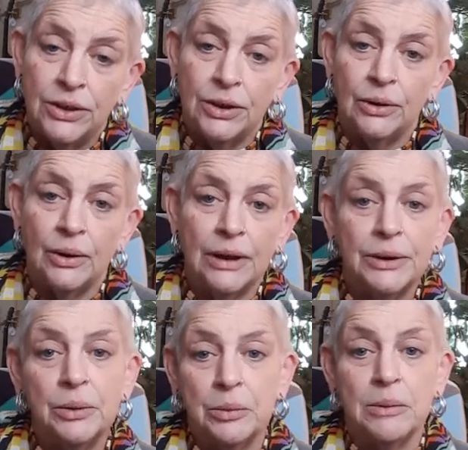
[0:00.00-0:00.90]
You know, I
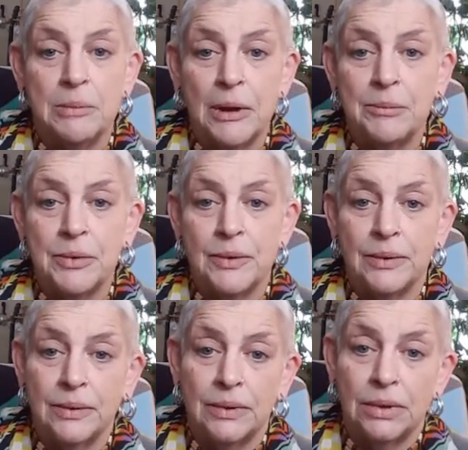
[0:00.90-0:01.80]
don't
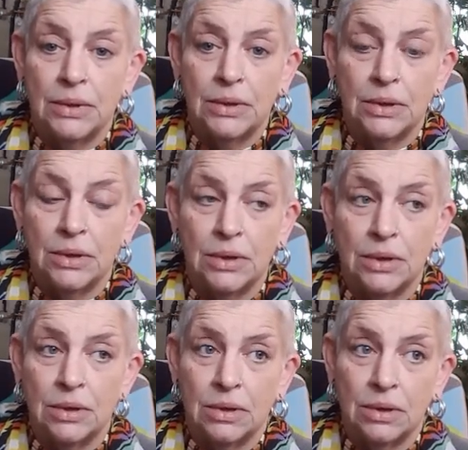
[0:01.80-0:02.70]
remember
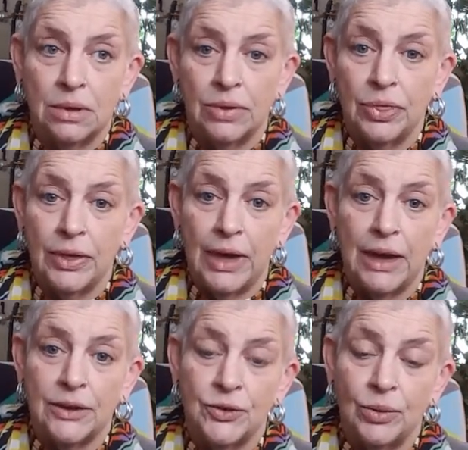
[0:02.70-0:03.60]
the
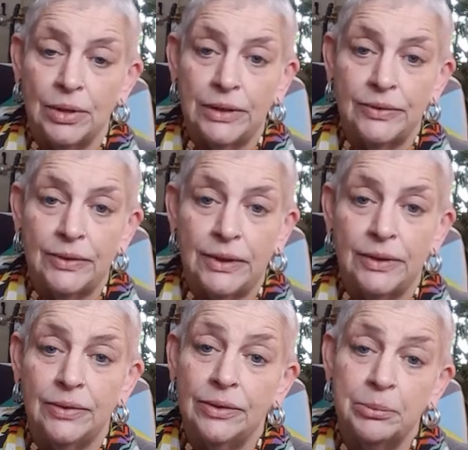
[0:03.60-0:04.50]
actual
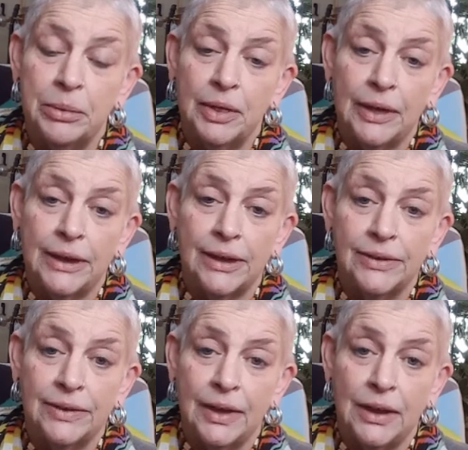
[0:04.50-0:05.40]
incidents, but like I
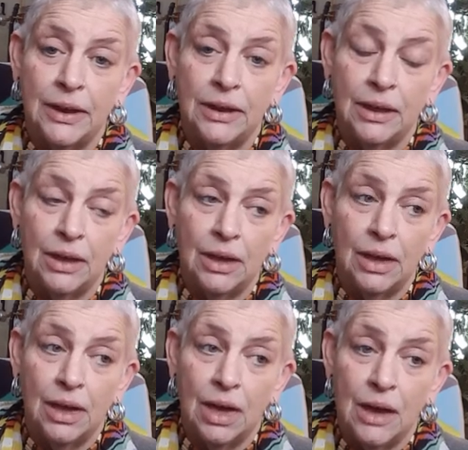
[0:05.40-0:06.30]
said,
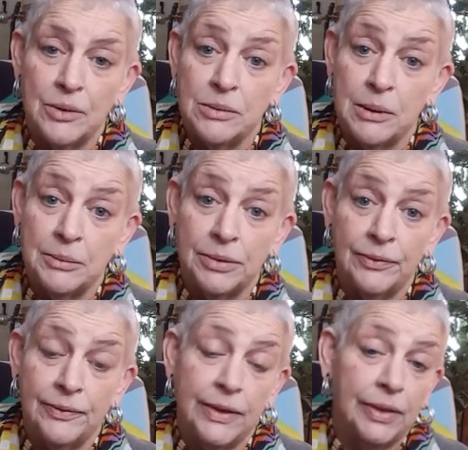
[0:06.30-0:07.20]
I remember the
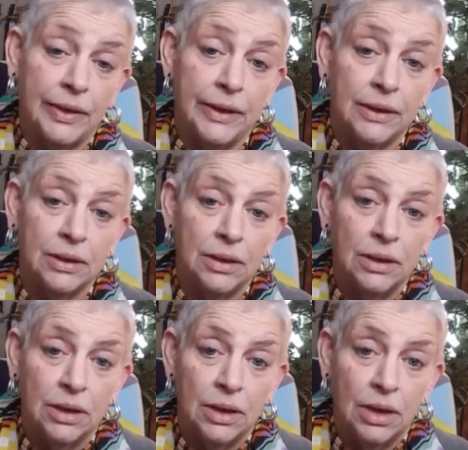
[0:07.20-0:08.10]
feeling.
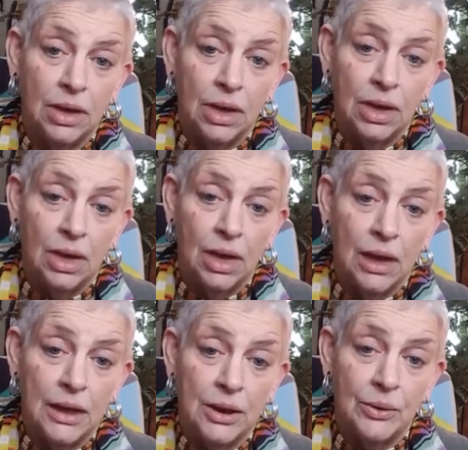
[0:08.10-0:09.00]

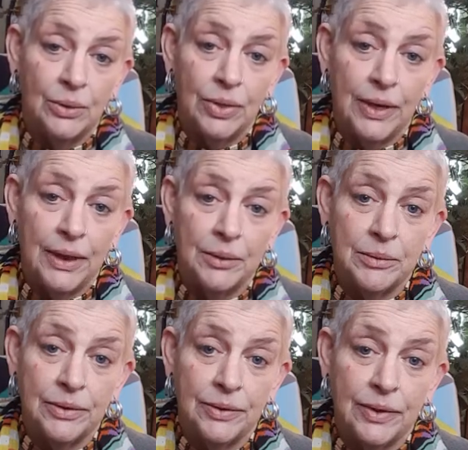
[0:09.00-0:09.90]
I know that it
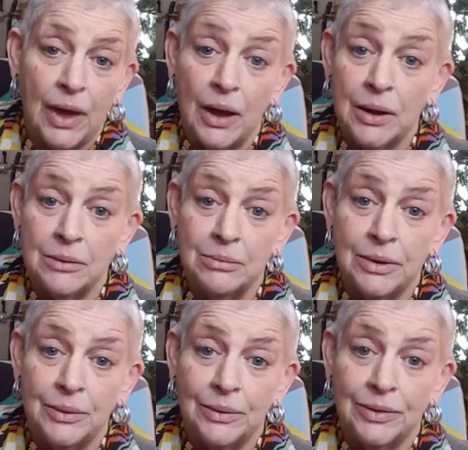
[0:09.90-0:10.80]
was hard.
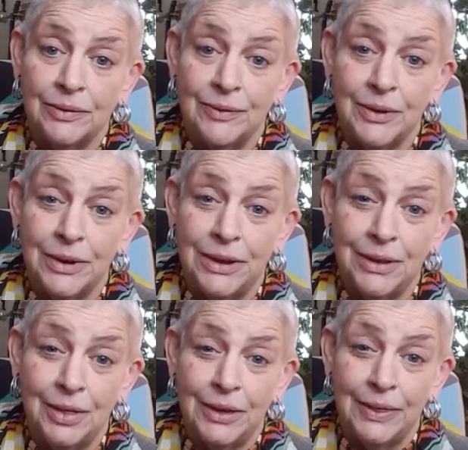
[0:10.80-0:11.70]
It was a very
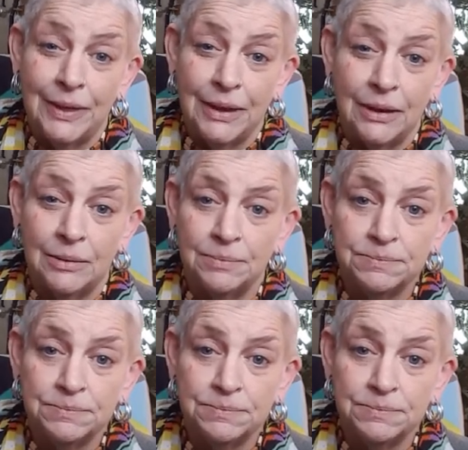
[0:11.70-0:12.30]
healing thing